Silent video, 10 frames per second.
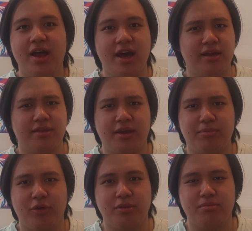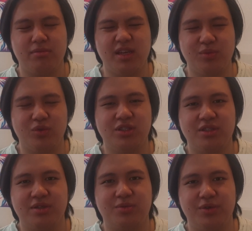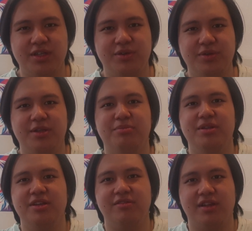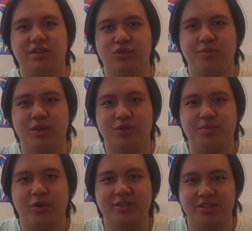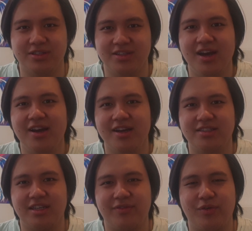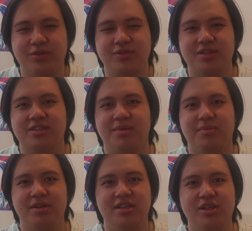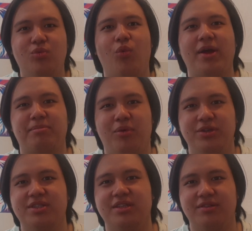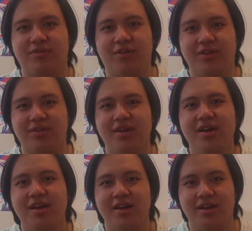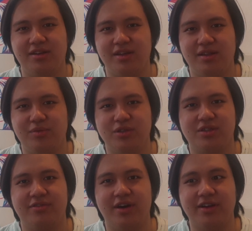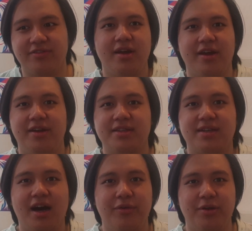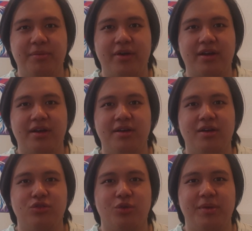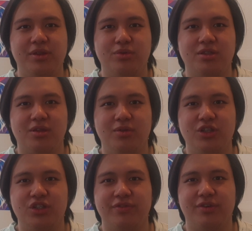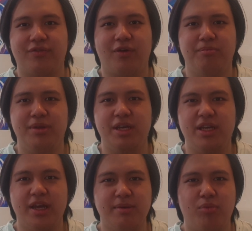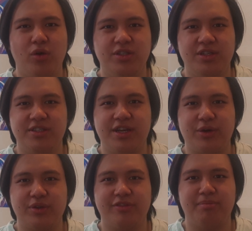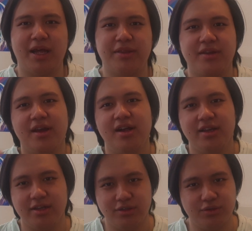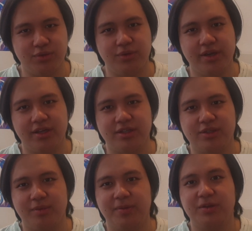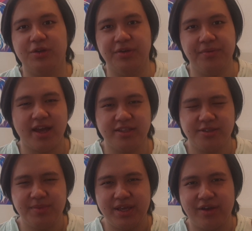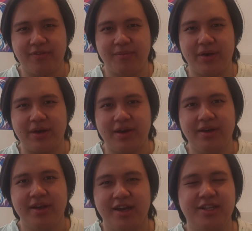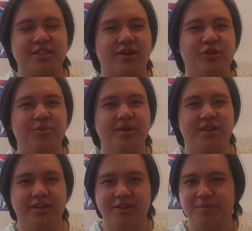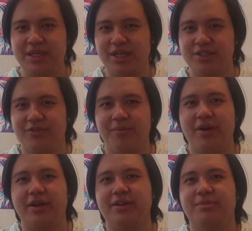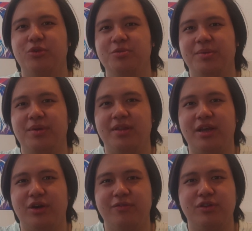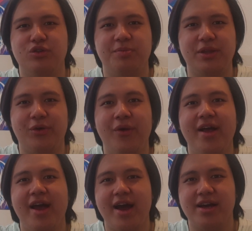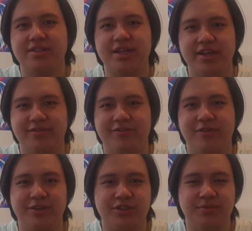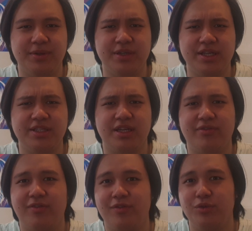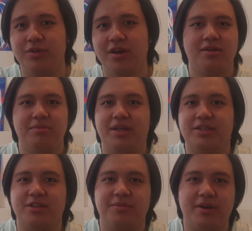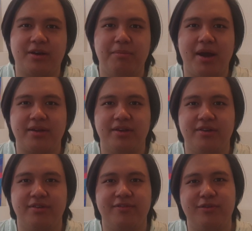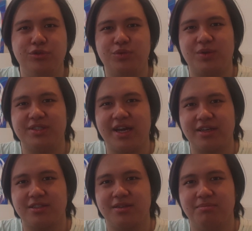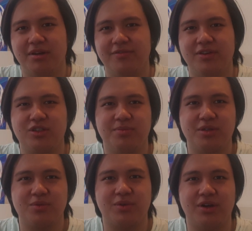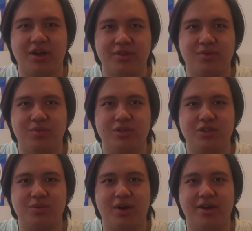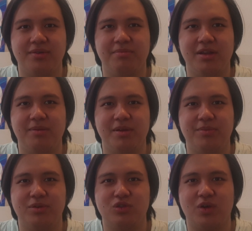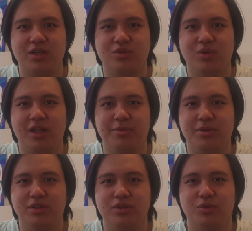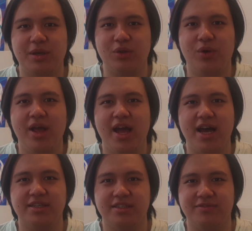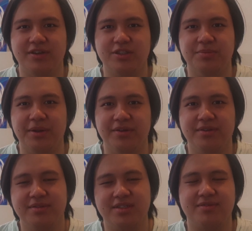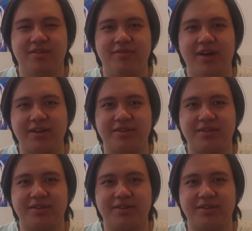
And at that point, it was still really believed that the tomato was poisonous. It's like if you were to see somebody eat rat poison in front, and yet he would survive. And that's how in America, tomatoes slowly shifted from being a poisonous decorative plant into a consumable good. And speaking of America, it is arguable that it is because of America that most people think of the tomato as a vegetable instead of a fruit, because in America back then, fruits were taxed, but vegetables were not, which is why many people try to label the tomato as a vegetable. Just fun fact.